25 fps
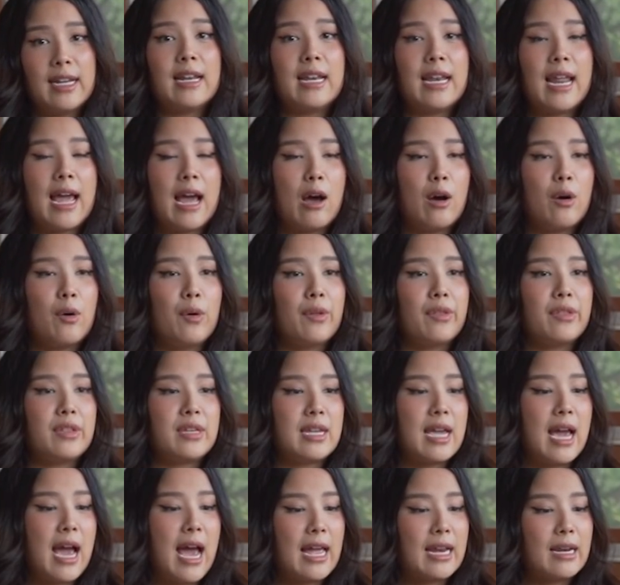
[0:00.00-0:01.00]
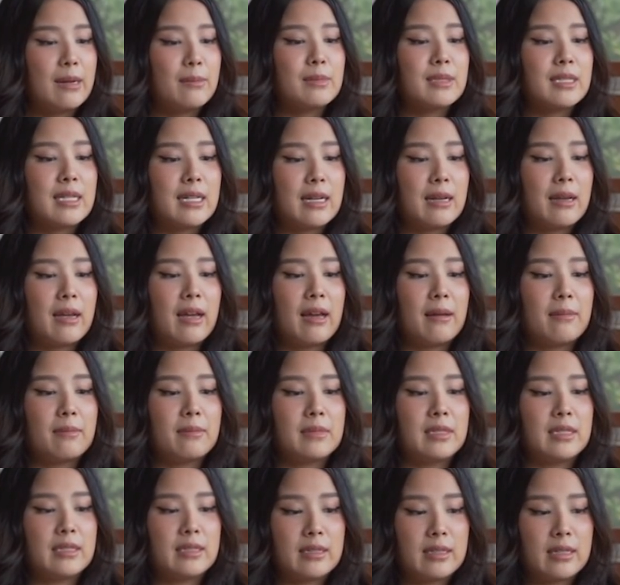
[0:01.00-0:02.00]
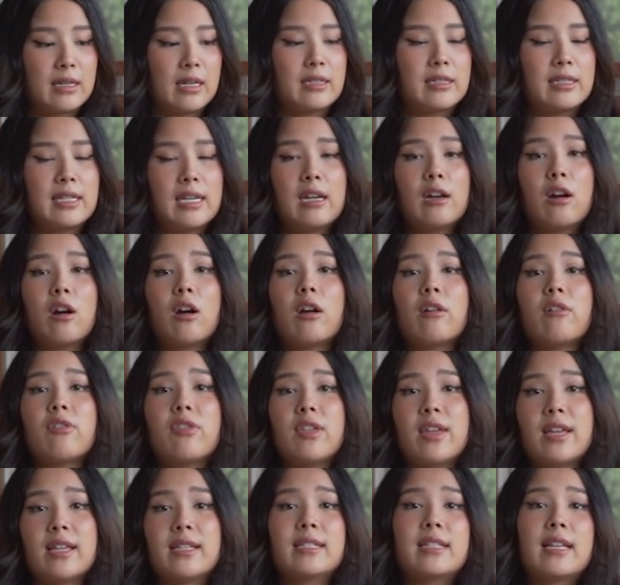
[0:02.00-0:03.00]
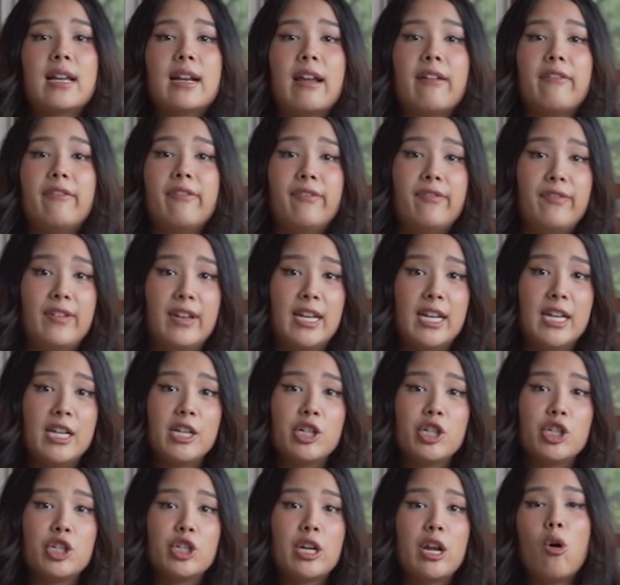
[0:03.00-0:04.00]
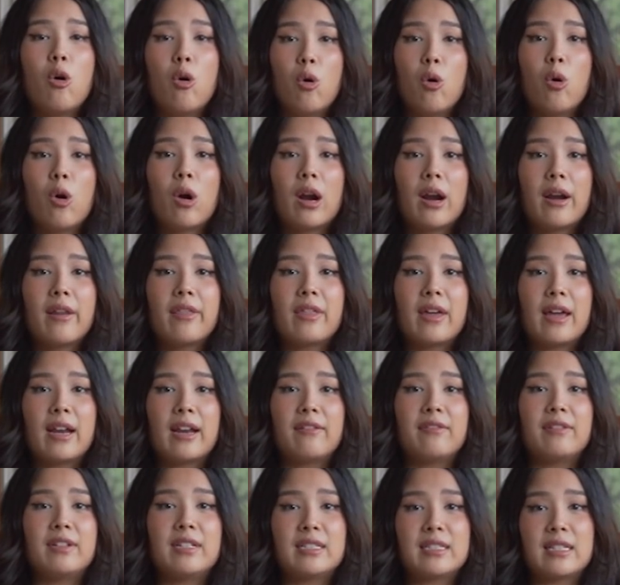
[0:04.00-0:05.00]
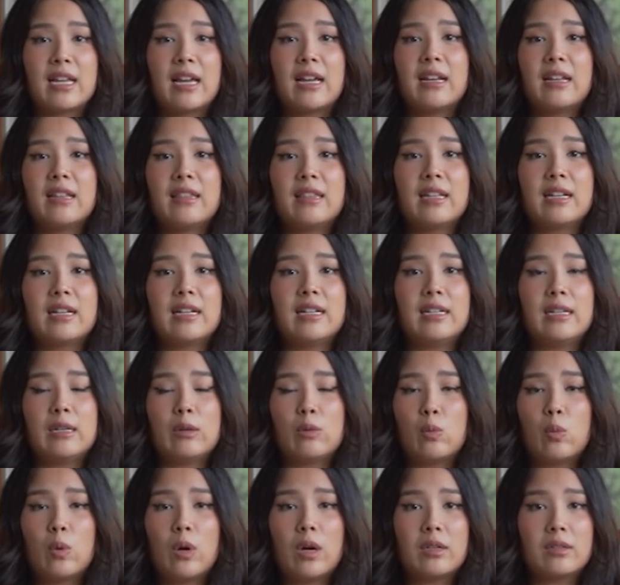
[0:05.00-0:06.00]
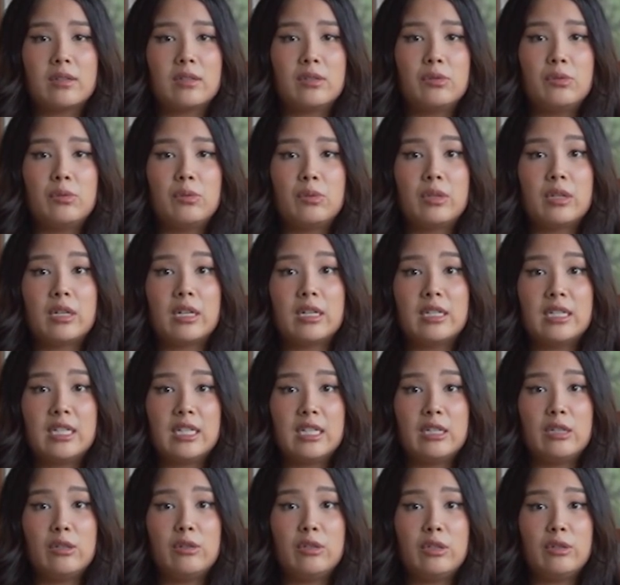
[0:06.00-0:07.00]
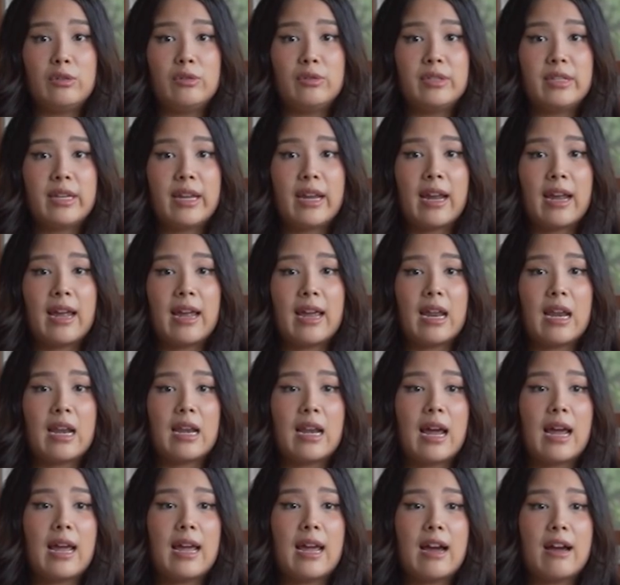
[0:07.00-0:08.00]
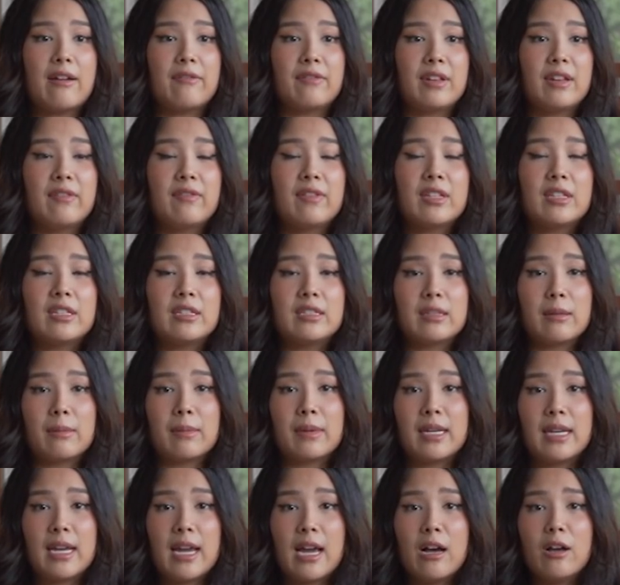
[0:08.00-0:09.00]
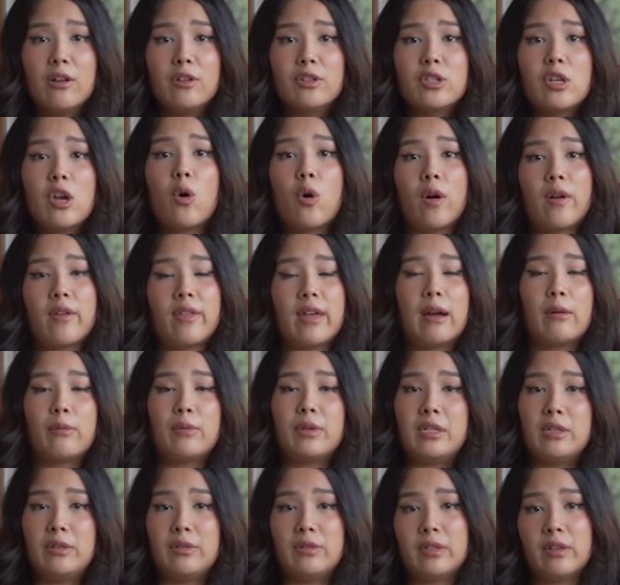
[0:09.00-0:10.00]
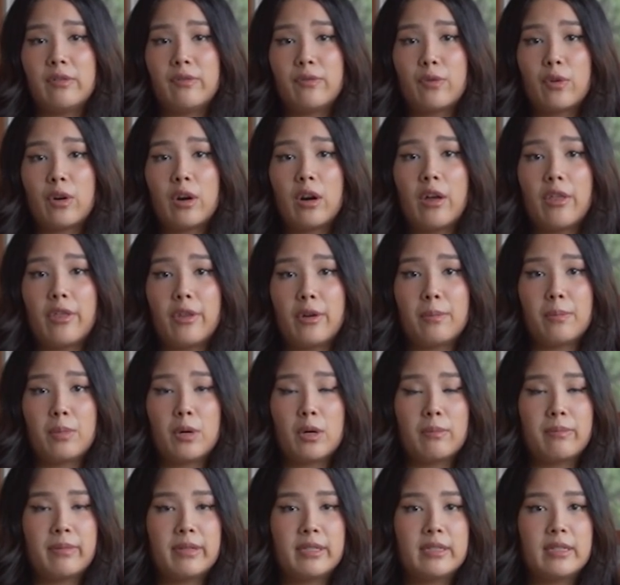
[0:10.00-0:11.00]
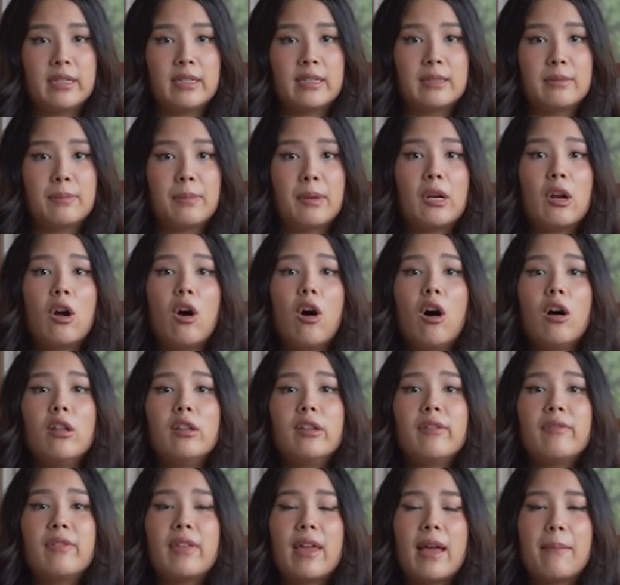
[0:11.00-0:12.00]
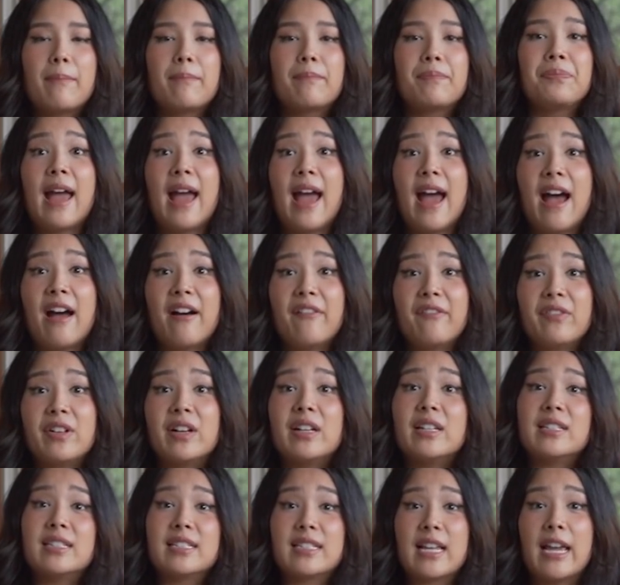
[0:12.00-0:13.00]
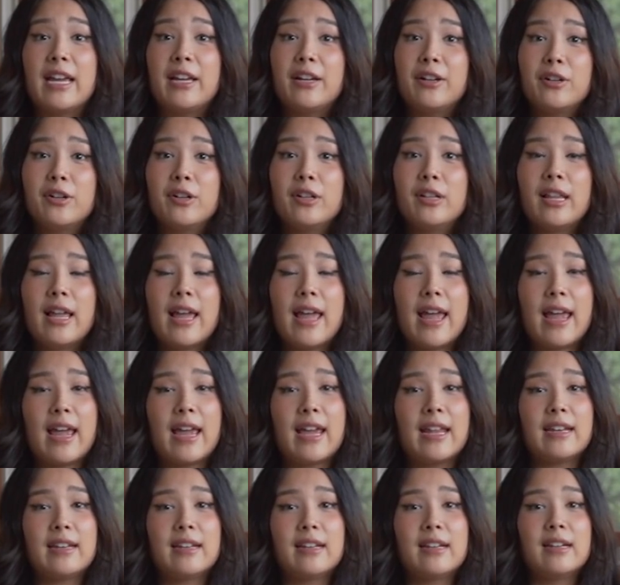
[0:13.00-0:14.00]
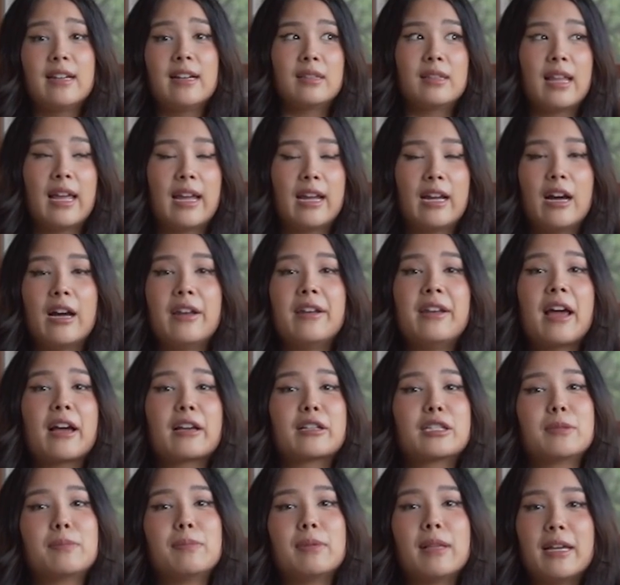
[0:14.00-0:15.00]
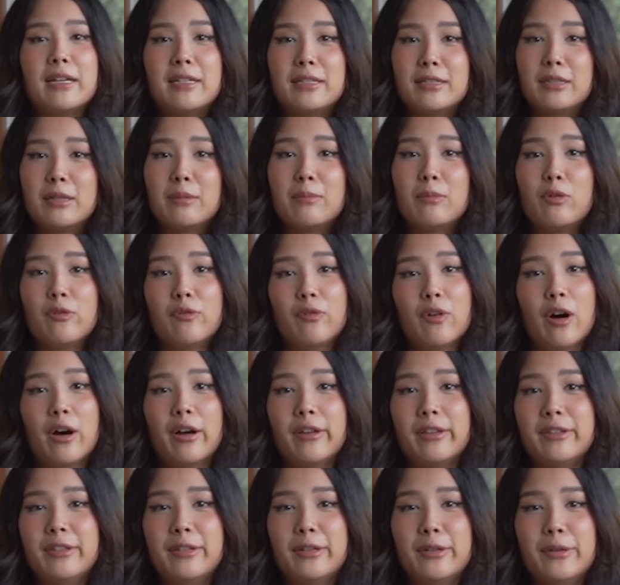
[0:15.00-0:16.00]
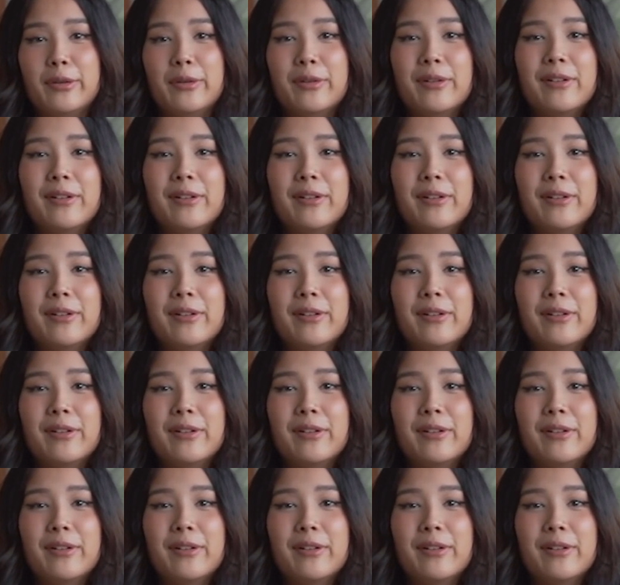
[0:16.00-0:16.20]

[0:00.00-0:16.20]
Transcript: Now, the items that I am discussing are things that I've finished or that I've decided that I didn't want to continue using and I have given to somebody else, or that we use it for other purposes. But all of them have a cycle and like a next place to move on to.